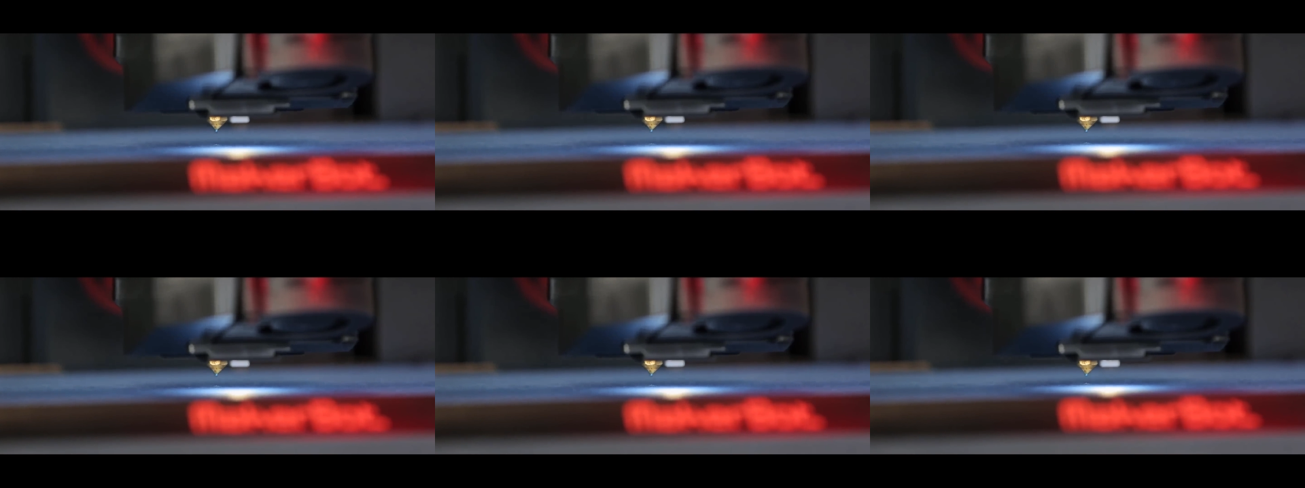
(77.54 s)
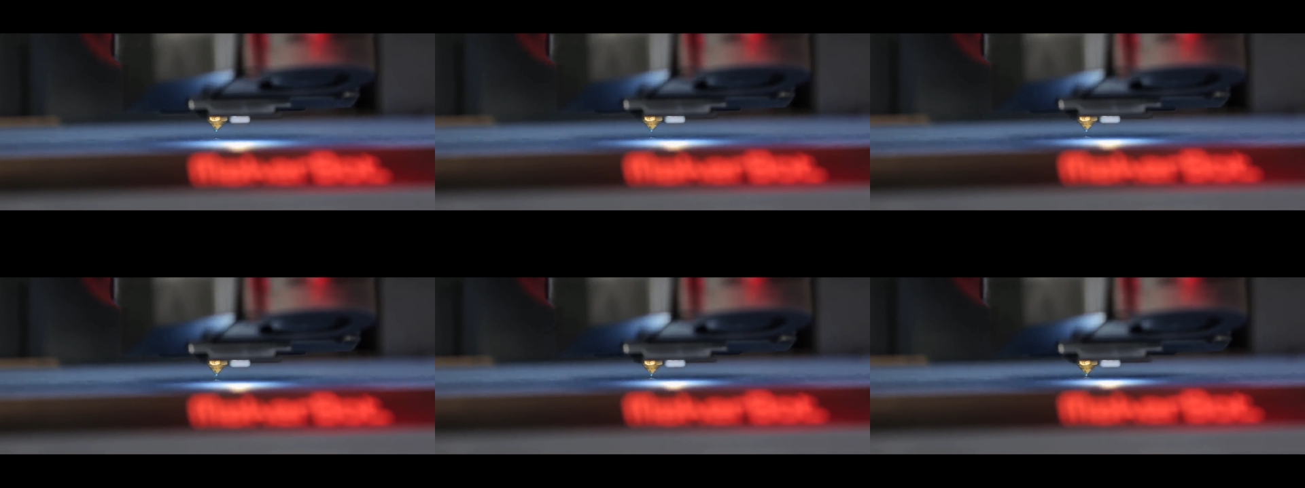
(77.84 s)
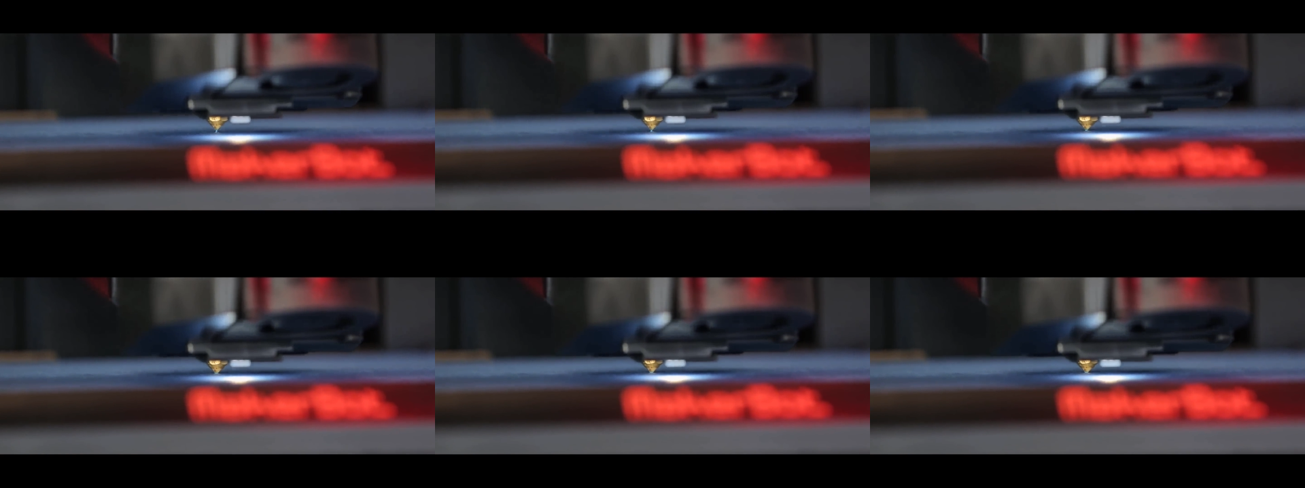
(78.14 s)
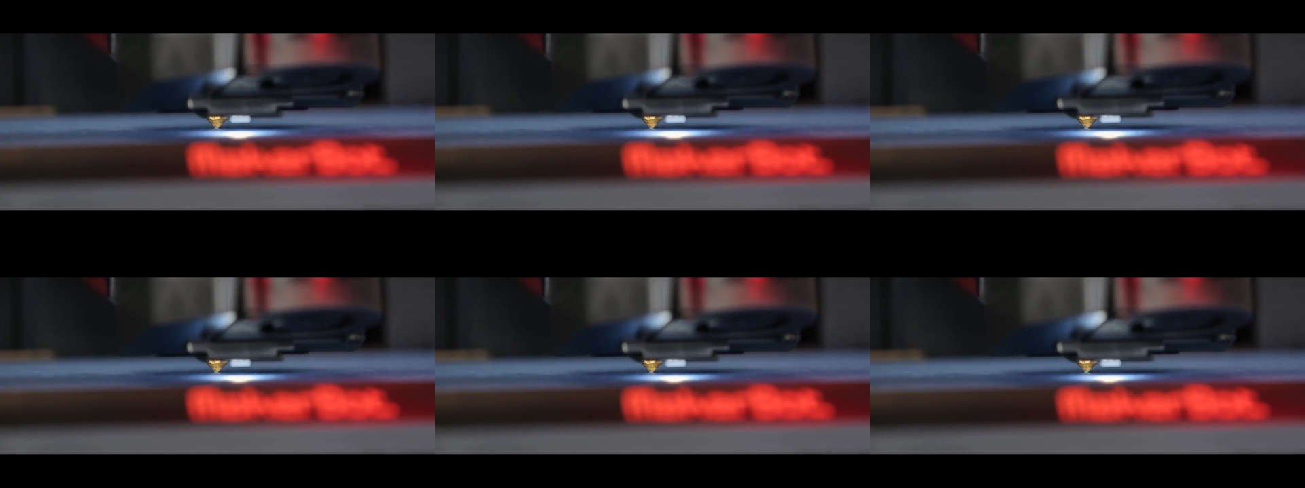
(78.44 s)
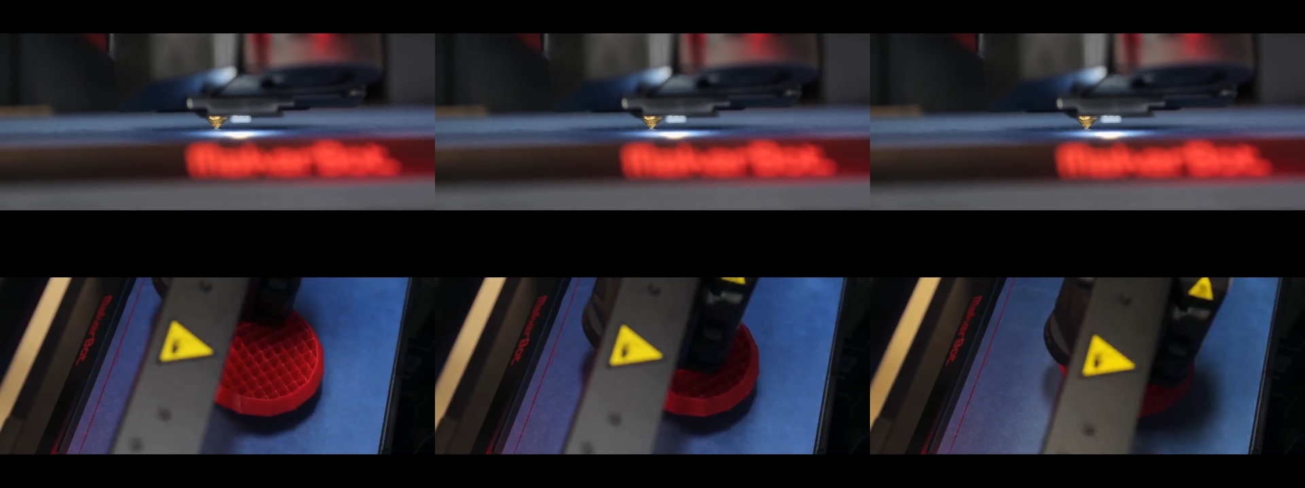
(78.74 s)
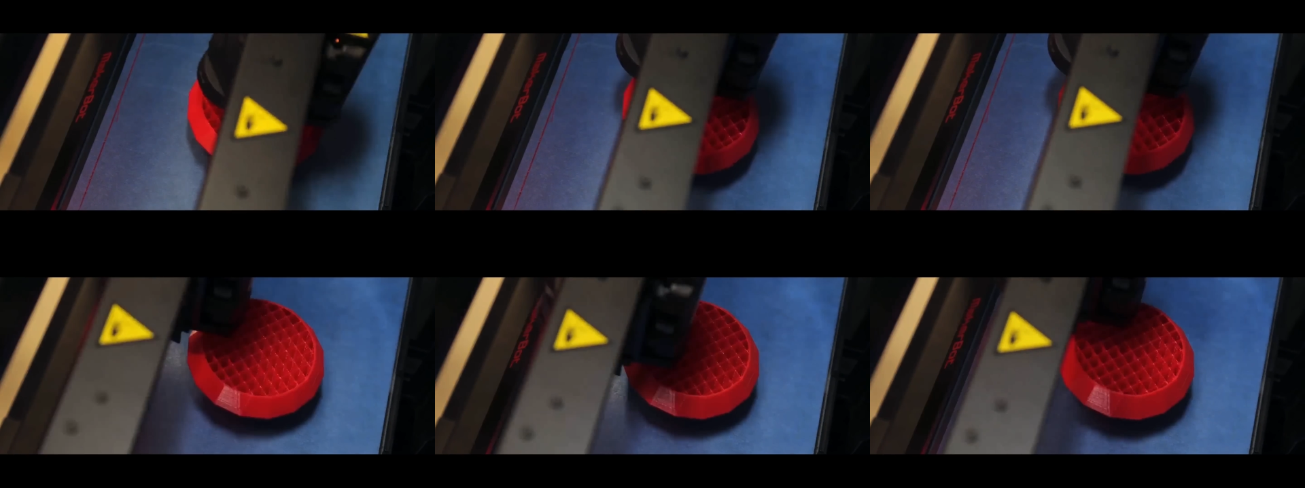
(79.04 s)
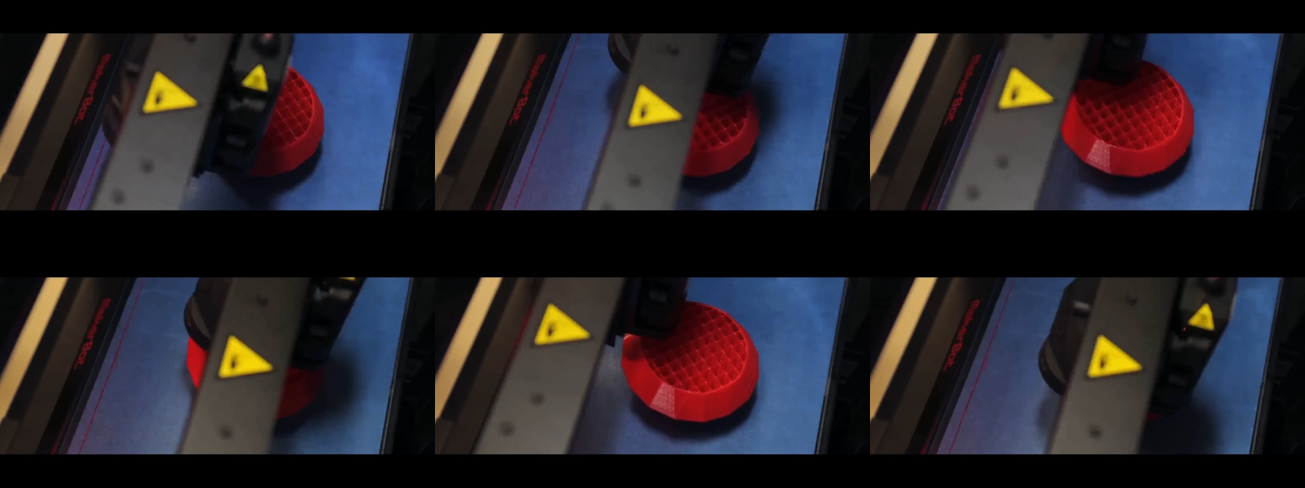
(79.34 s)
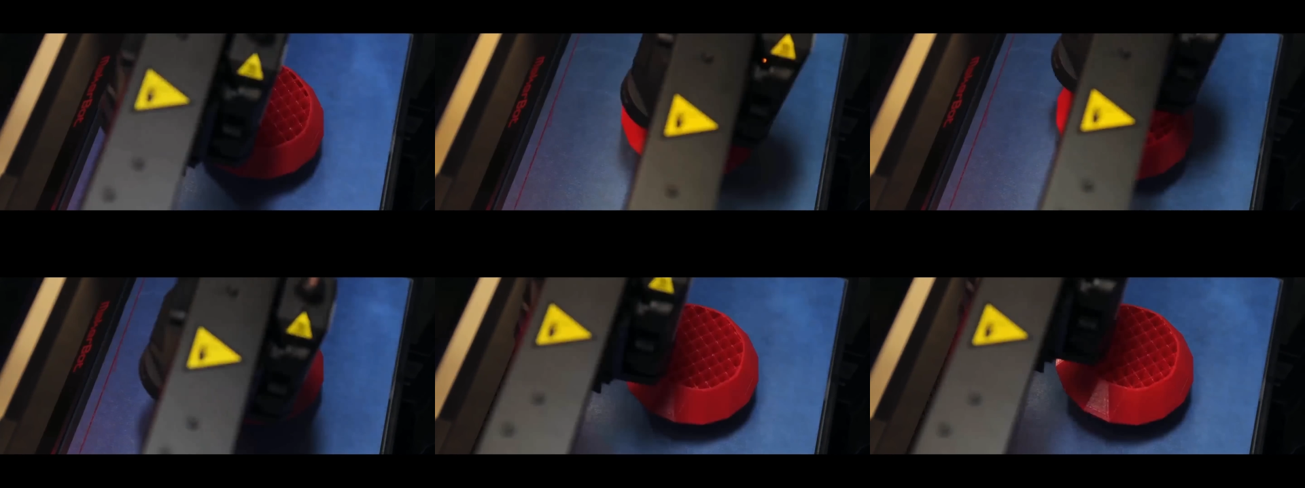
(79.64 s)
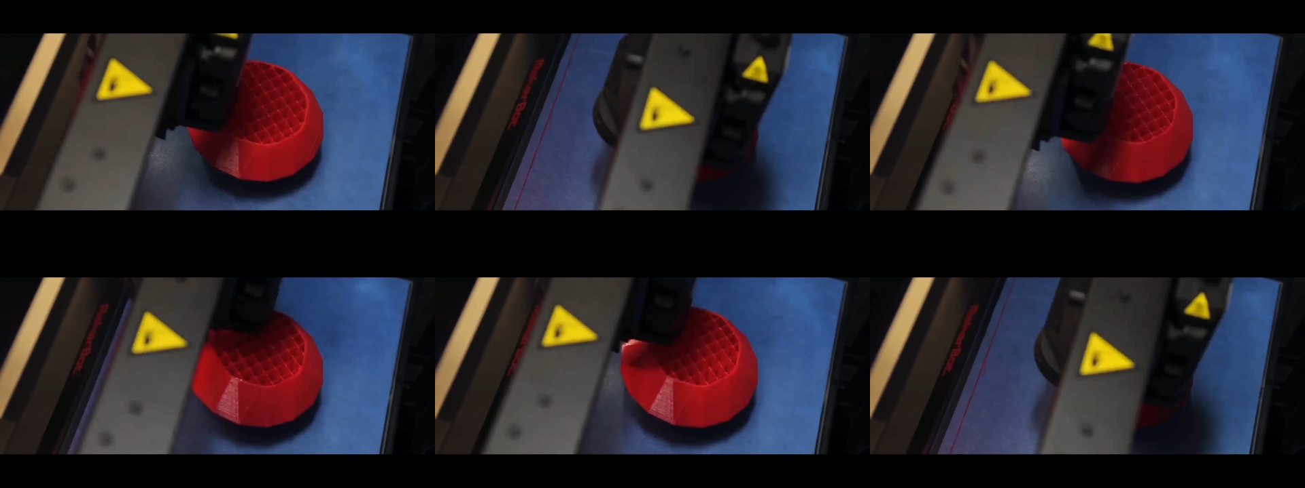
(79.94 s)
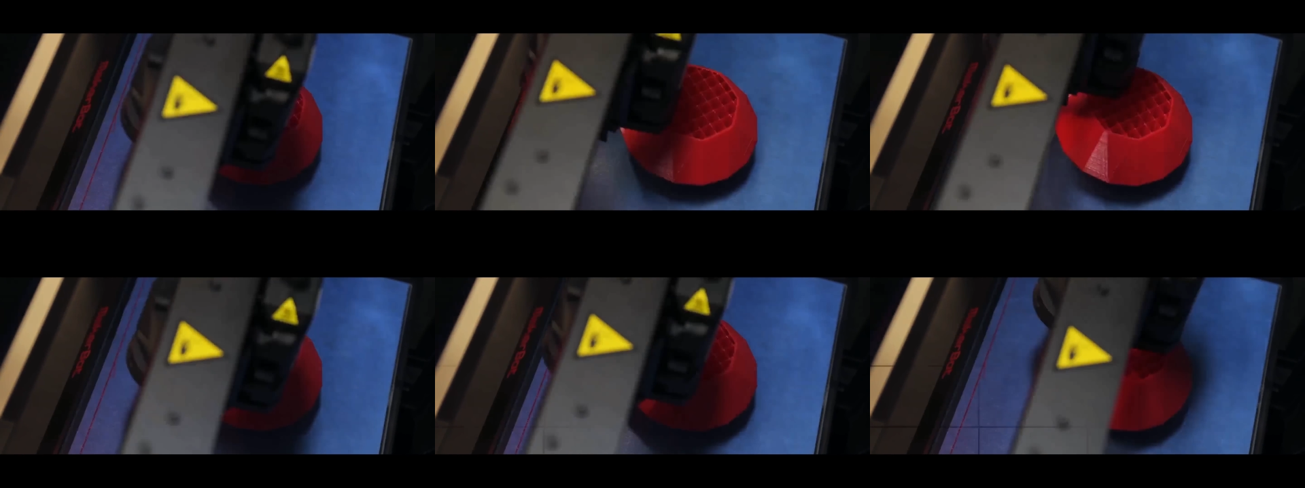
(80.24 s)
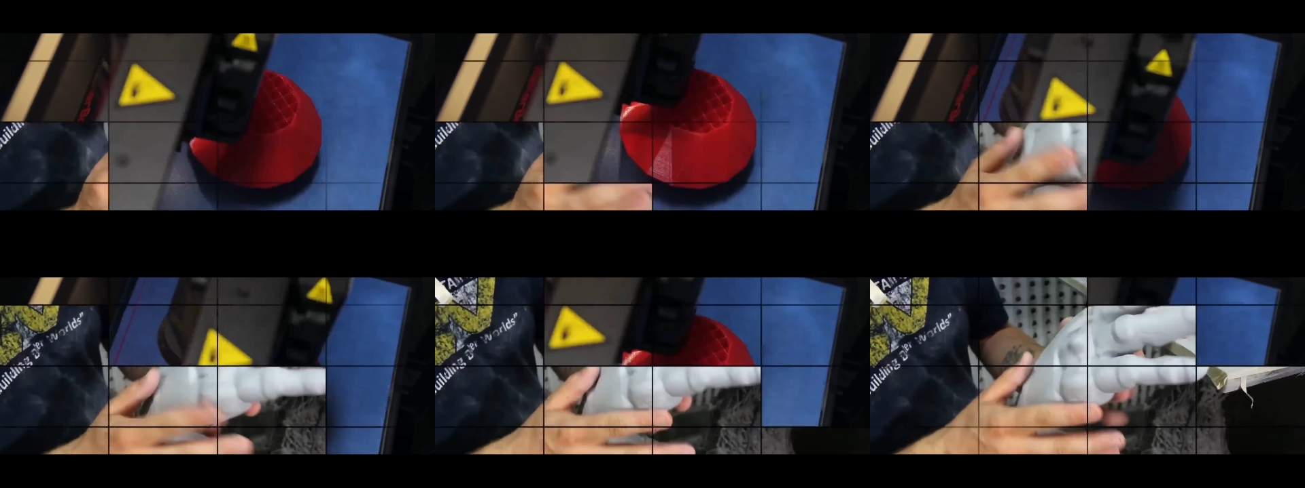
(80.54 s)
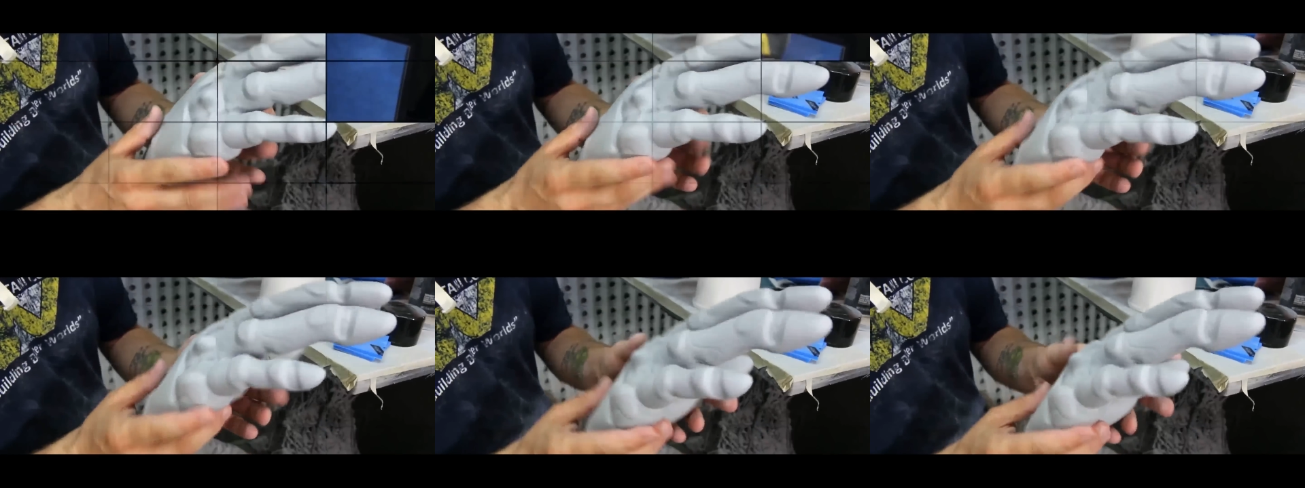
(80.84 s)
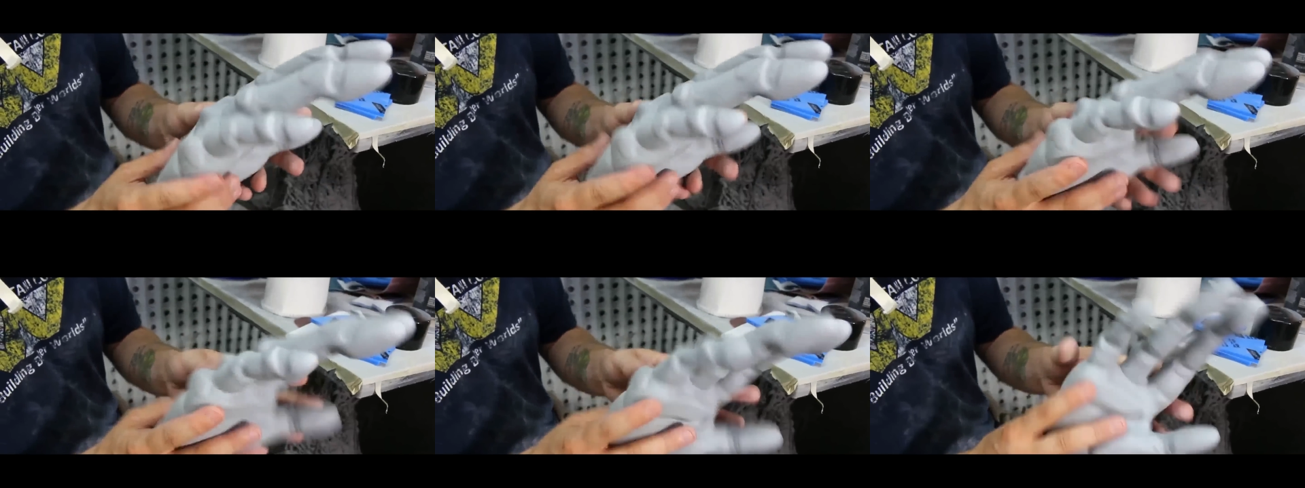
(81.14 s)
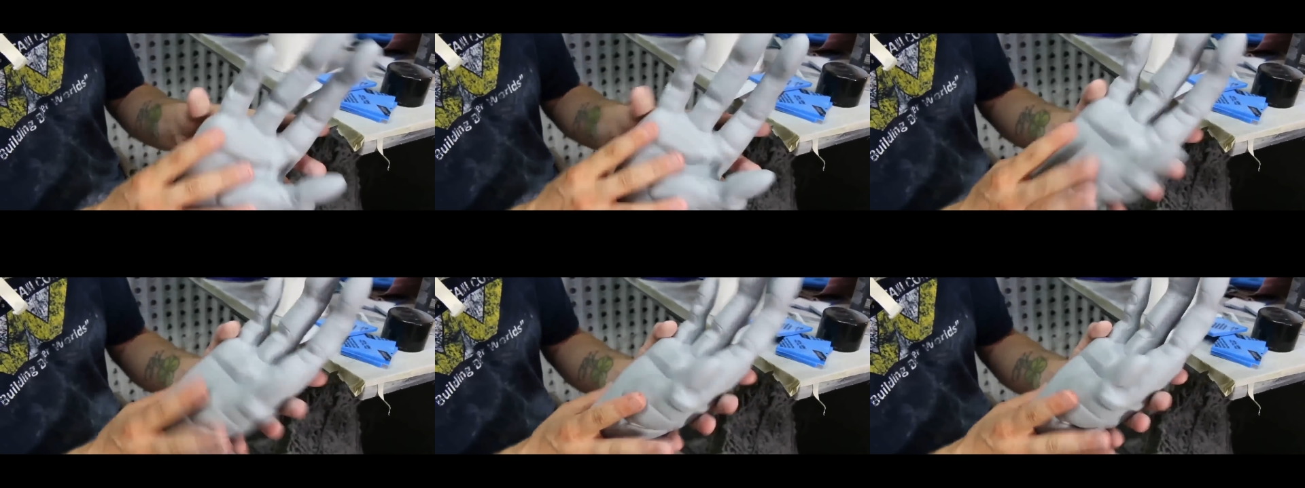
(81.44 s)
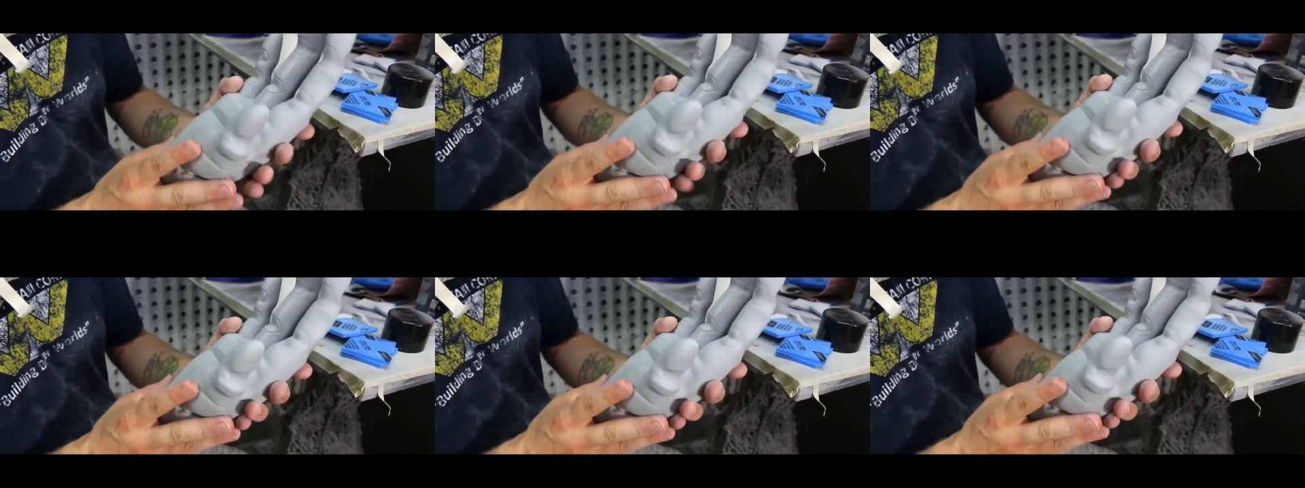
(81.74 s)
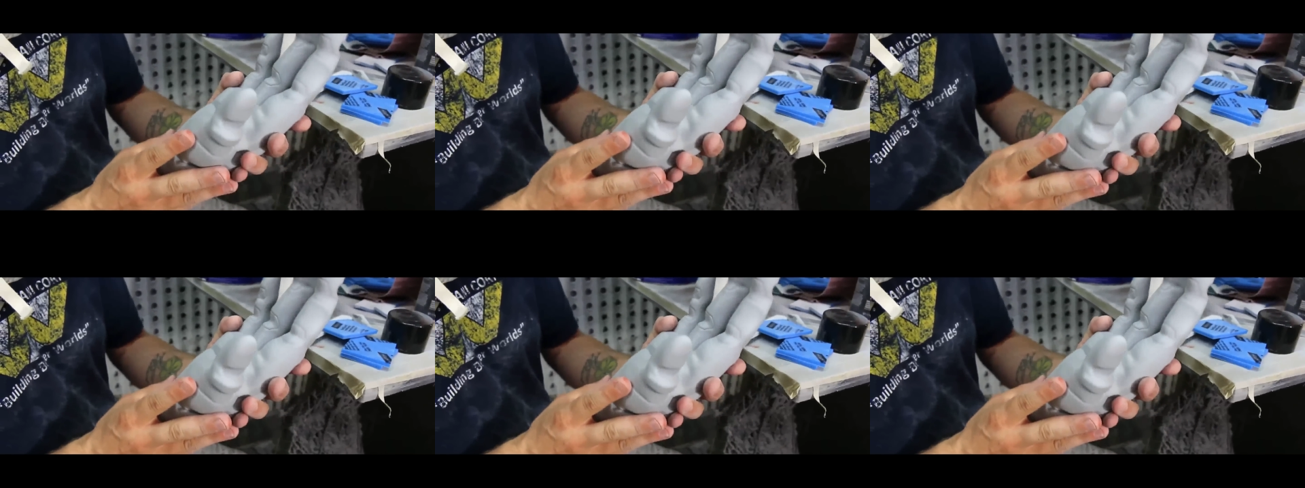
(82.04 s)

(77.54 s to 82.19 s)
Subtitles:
No face is visible, so there are no lips to read.